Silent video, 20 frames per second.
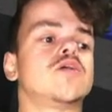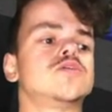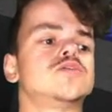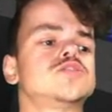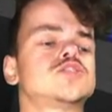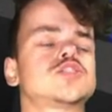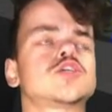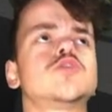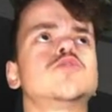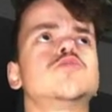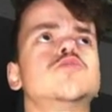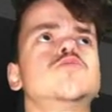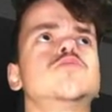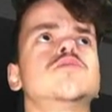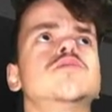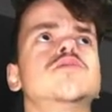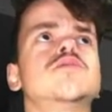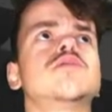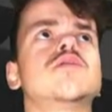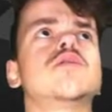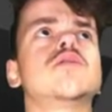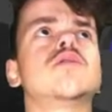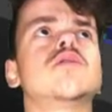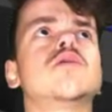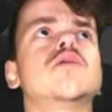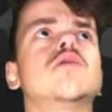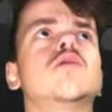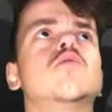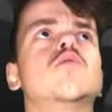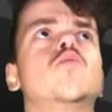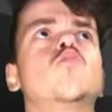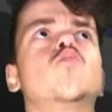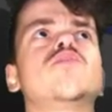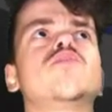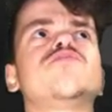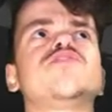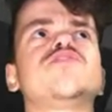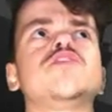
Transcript: So with